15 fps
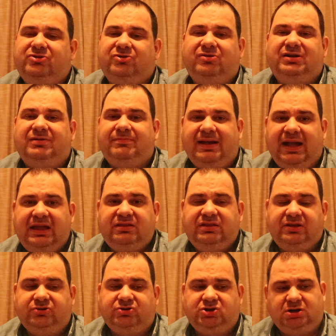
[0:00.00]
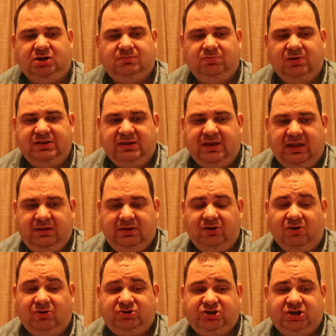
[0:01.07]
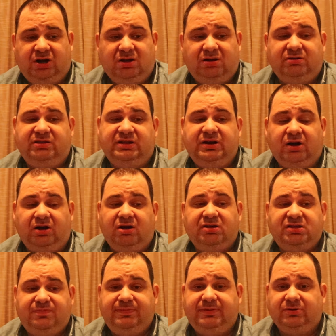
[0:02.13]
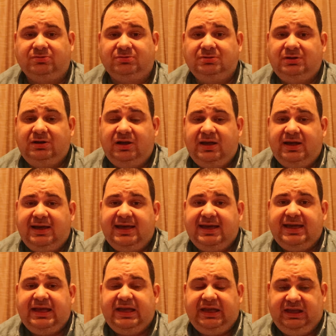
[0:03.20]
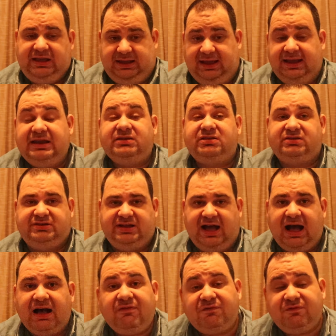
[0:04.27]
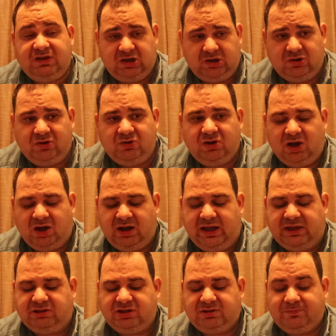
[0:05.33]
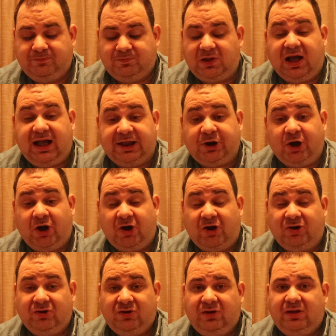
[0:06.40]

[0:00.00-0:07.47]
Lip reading: do an amazing job when your child's in hospital. It's tough for you guys, I know.